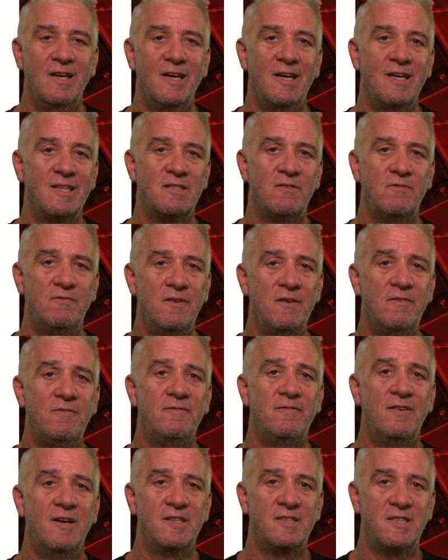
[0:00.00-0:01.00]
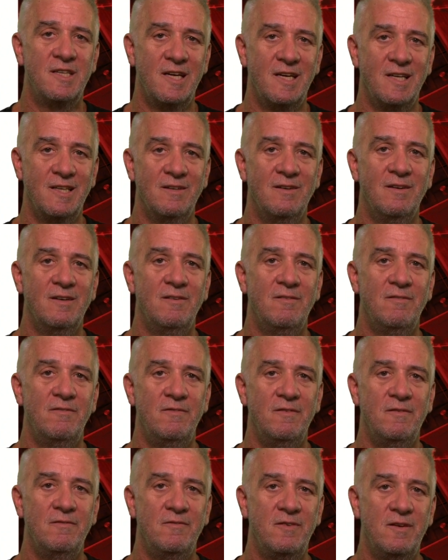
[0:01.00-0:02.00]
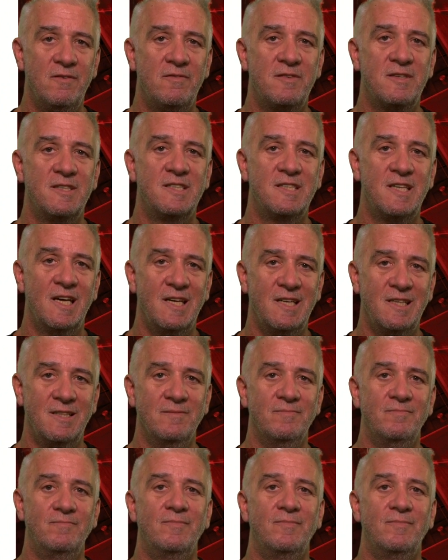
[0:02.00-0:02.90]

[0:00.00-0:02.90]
It's 15, 15.